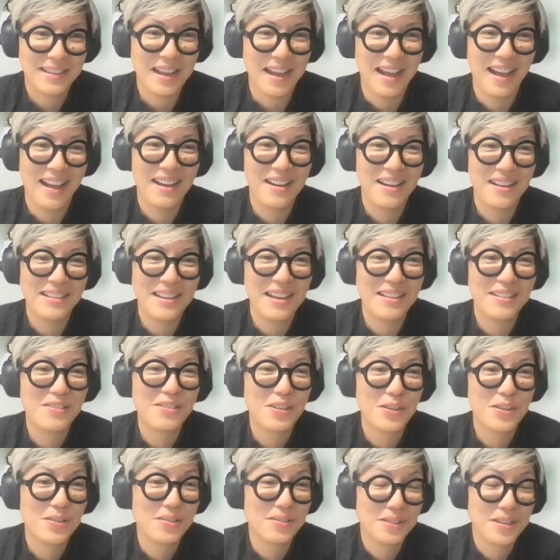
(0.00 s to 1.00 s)
uh, yet
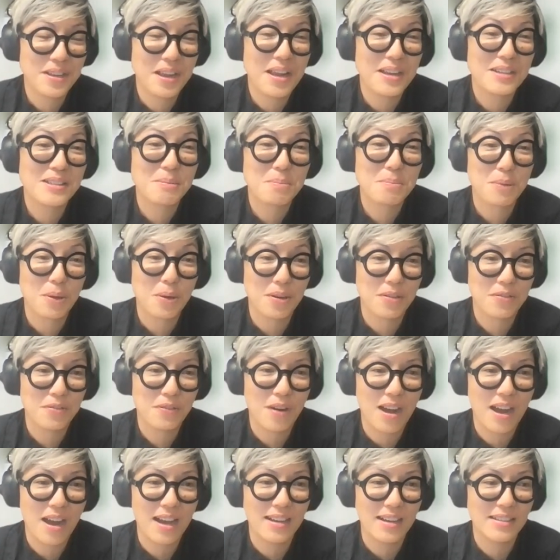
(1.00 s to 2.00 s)
to, to explore for
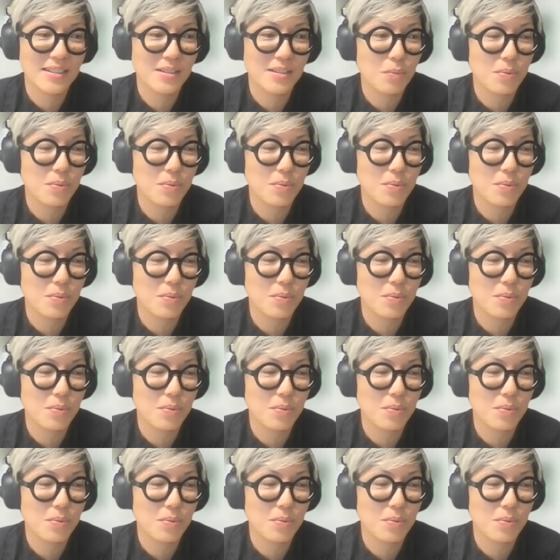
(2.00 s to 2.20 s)
us,